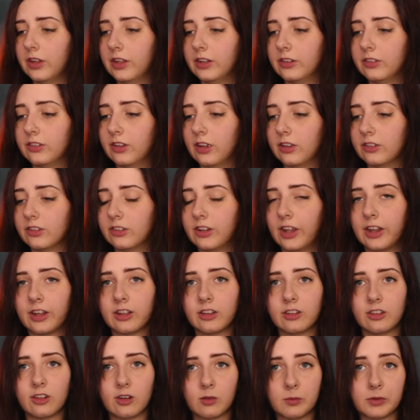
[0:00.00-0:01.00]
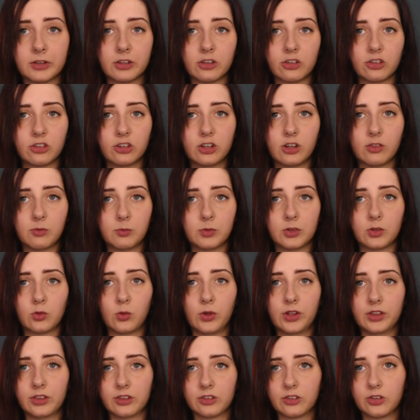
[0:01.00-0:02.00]
It does take a little bit to shift
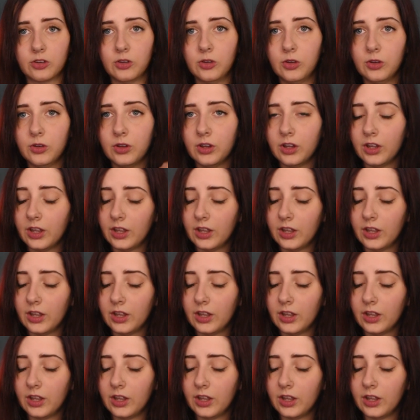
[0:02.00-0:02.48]
between the two,